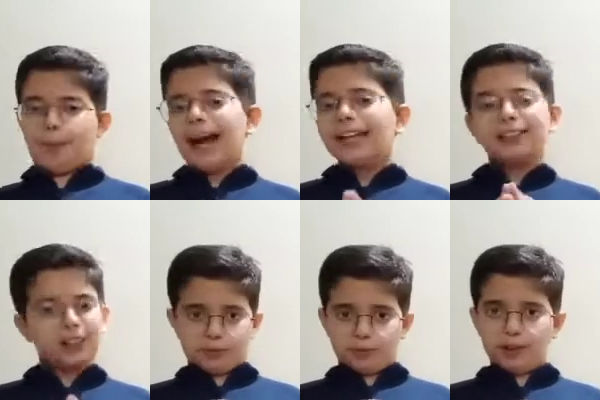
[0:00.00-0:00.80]
by
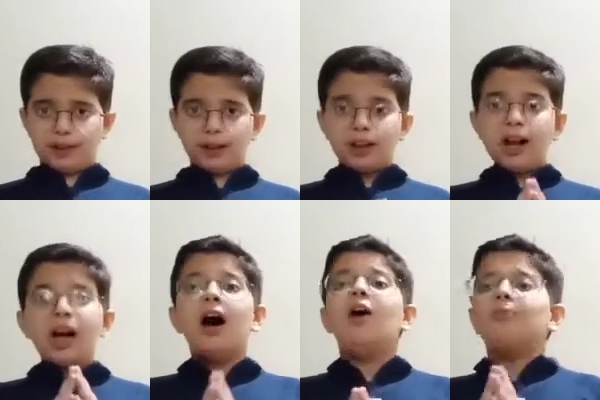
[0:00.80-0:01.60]
some.
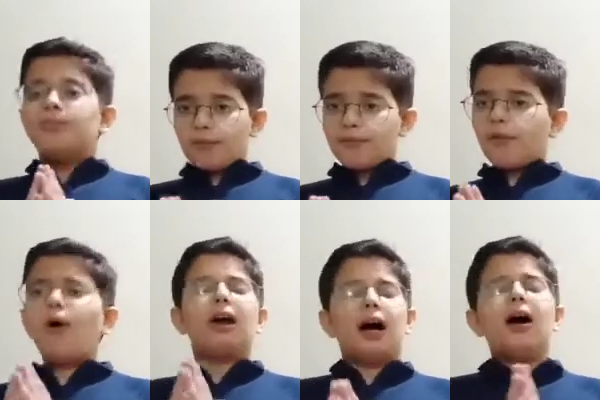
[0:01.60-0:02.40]

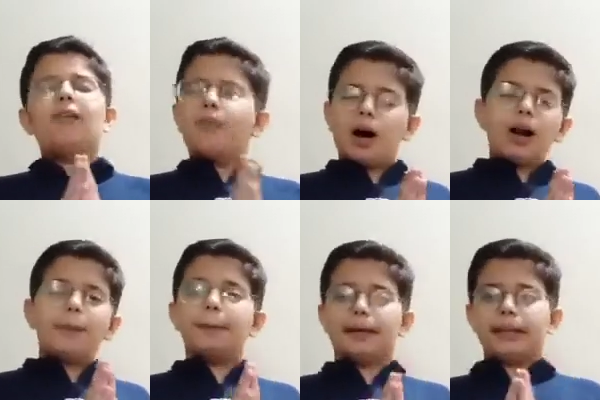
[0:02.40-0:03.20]
Before a
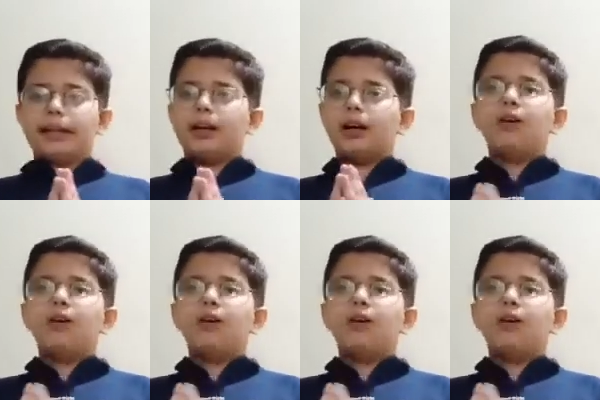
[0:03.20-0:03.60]
word beginning